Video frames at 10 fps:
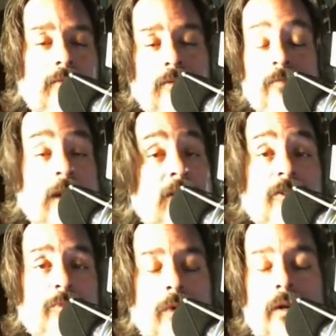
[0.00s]

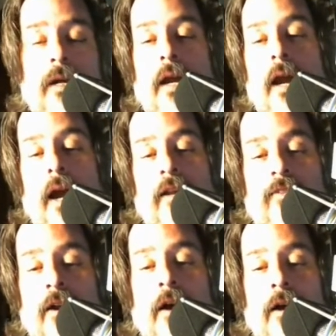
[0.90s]
vendors were, I
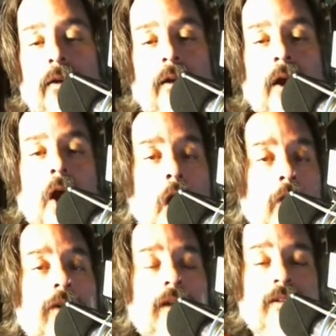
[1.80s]
saw
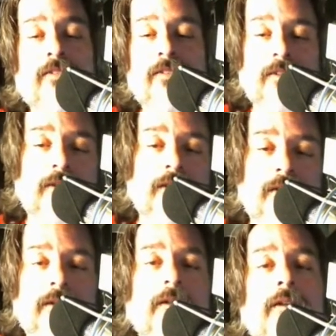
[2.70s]
all these
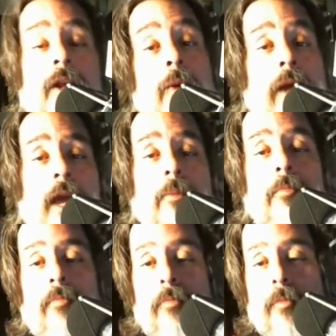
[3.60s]

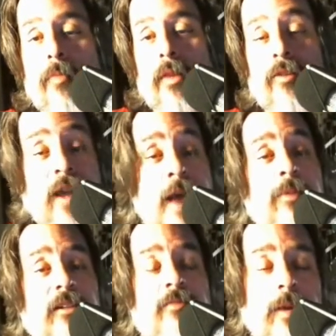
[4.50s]
no-name
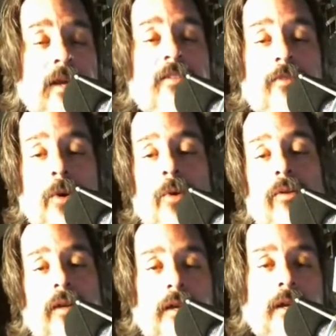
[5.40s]
tablets being
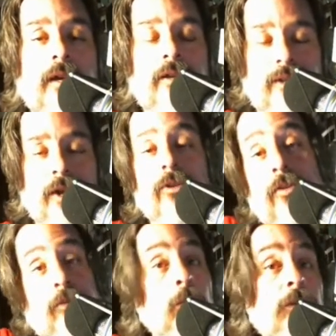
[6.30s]
sold, to
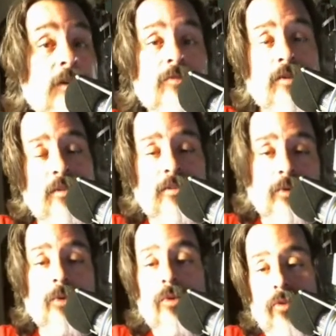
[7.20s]
school districts and
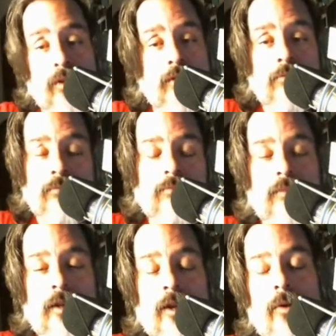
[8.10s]
schools and
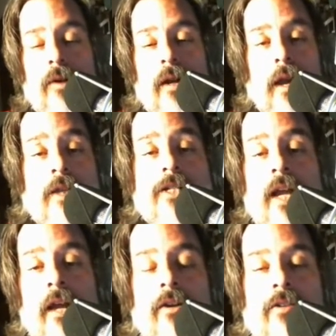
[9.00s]

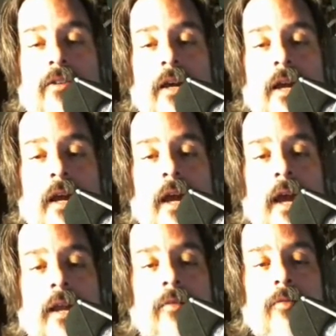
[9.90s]
educators,
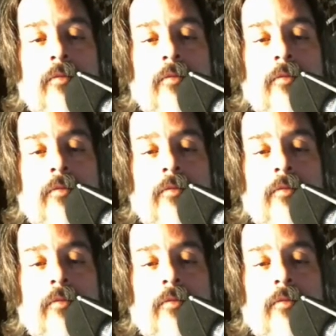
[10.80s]
and